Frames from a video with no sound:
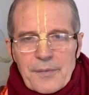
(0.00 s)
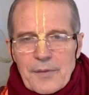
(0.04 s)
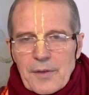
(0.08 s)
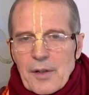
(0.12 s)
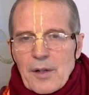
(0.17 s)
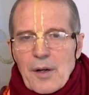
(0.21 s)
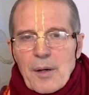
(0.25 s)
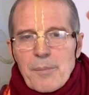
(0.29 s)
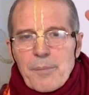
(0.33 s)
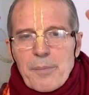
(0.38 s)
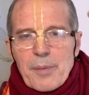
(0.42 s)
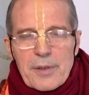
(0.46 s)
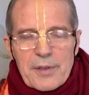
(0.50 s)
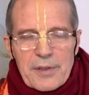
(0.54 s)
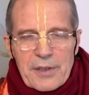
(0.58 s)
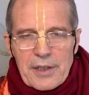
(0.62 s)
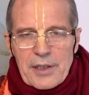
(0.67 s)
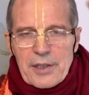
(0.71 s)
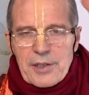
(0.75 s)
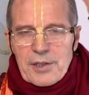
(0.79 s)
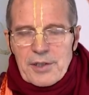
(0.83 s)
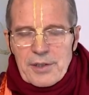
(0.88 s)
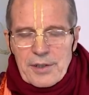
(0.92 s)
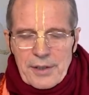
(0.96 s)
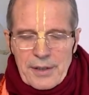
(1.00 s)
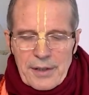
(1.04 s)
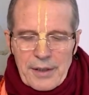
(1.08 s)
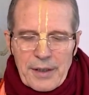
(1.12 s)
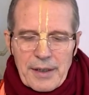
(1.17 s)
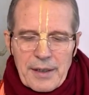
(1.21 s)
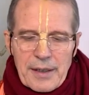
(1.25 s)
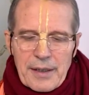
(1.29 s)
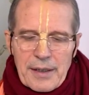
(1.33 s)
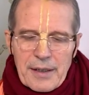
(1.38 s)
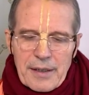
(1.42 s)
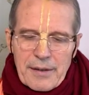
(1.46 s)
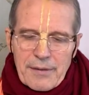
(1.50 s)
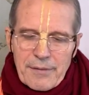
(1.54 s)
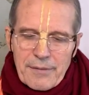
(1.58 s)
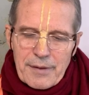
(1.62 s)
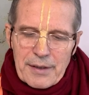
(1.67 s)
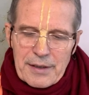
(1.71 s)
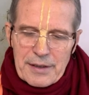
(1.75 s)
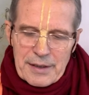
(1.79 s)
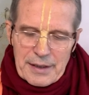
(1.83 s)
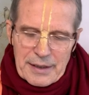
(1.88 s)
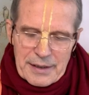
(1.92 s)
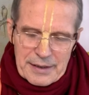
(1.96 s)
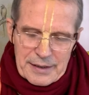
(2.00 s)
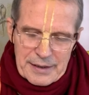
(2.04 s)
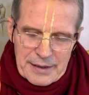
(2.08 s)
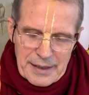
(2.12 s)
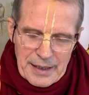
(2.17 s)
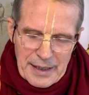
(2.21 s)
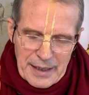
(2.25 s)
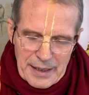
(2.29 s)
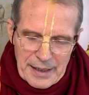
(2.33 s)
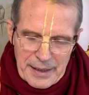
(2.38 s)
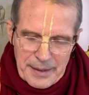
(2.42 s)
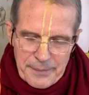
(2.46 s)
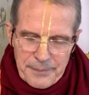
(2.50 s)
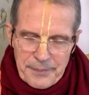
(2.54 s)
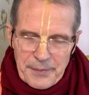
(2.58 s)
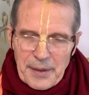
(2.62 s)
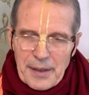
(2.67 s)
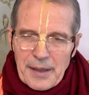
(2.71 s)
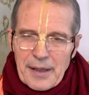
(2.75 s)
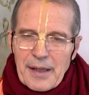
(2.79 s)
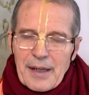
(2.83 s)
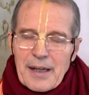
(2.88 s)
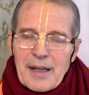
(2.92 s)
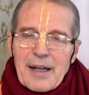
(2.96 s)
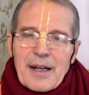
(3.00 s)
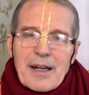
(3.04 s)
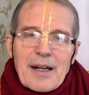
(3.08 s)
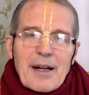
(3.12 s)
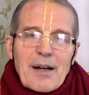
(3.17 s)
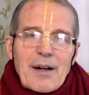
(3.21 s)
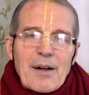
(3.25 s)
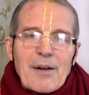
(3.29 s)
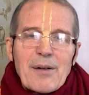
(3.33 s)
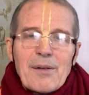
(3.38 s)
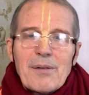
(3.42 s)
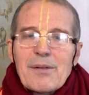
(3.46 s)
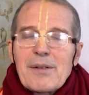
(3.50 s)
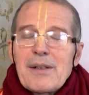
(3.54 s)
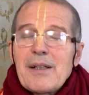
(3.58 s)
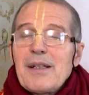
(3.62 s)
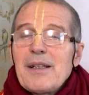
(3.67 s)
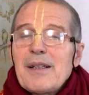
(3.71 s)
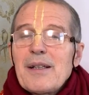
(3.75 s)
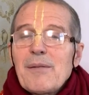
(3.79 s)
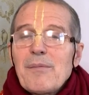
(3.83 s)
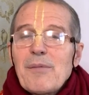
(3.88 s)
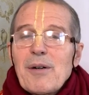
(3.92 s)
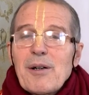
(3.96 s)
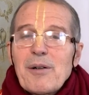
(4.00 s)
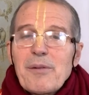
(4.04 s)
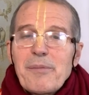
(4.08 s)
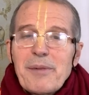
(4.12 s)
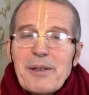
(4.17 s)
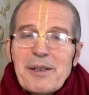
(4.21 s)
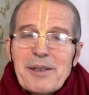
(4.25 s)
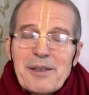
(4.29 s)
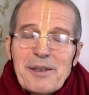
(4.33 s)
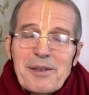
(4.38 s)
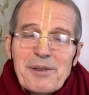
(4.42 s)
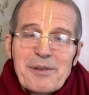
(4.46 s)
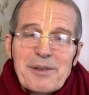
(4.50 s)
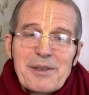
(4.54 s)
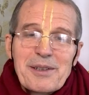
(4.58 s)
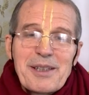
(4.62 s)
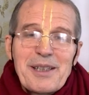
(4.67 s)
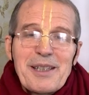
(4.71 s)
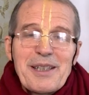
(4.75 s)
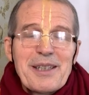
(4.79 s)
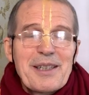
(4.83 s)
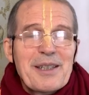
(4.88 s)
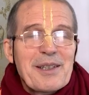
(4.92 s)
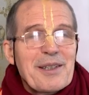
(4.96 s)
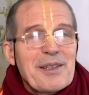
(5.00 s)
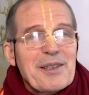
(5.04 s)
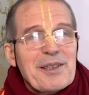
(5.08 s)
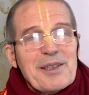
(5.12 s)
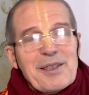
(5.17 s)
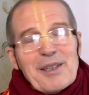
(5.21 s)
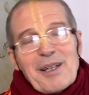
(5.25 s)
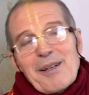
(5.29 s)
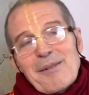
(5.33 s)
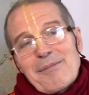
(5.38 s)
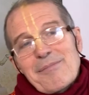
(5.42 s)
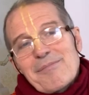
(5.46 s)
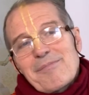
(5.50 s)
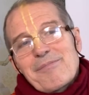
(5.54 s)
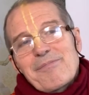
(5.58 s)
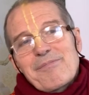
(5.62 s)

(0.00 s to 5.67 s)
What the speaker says: composition which is there. Only the moment you see Krishna,